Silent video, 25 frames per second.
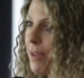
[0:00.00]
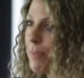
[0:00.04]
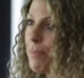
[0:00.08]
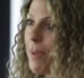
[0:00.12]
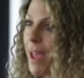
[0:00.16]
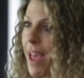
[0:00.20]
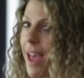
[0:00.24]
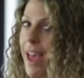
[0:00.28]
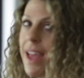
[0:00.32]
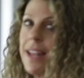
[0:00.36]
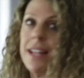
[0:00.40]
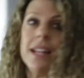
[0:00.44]

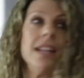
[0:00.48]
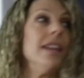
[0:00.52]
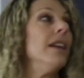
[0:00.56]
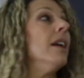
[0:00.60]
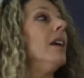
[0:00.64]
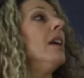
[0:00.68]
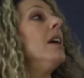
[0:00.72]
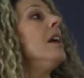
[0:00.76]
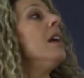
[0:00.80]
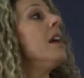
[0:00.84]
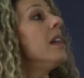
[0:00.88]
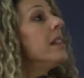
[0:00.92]
badly.
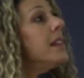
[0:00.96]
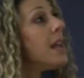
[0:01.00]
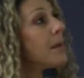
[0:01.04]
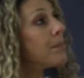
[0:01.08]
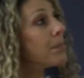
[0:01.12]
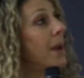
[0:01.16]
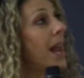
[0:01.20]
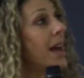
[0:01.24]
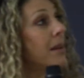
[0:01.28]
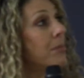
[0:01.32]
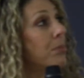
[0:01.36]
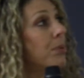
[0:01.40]
Their
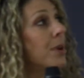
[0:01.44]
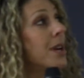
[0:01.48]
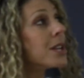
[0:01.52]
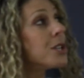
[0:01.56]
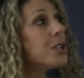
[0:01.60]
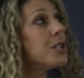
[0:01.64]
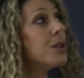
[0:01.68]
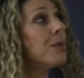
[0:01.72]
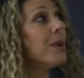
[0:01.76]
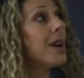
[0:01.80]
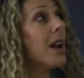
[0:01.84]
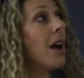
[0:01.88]
blood
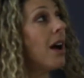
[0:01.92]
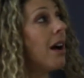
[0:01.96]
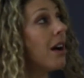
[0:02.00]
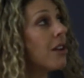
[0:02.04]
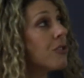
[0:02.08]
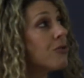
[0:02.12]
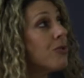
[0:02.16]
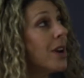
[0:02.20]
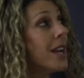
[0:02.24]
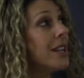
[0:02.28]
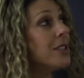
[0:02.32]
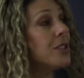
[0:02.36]
pressure and
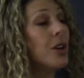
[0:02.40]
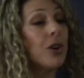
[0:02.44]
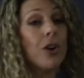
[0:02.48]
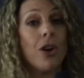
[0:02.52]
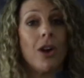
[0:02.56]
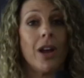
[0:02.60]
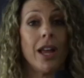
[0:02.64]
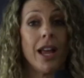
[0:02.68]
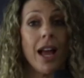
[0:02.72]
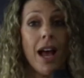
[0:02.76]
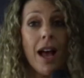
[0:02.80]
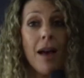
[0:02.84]
heart rate are
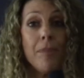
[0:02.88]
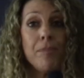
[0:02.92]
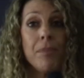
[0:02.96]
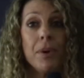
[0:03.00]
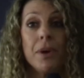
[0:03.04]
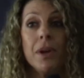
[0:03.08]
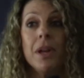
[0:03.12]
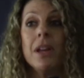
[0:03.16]
going up.